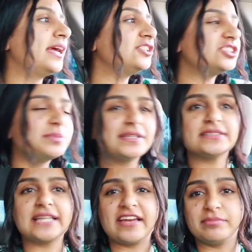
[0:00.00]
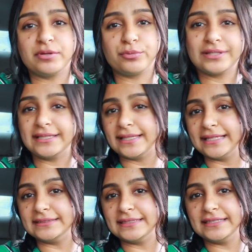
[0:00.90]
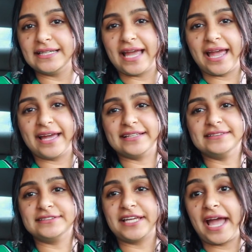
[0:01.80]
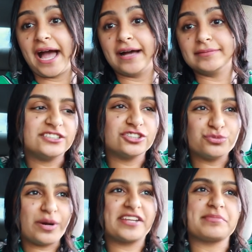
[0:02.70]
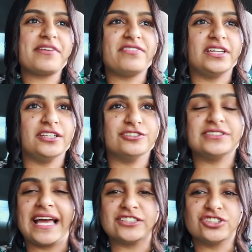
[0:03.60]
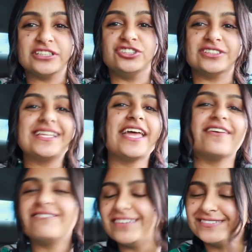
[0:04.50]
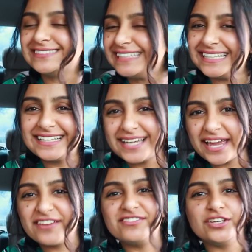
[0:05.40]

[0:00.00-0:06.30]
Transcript: Just because I've been really lazy, and yeah. So one of my videos actually just hit 15k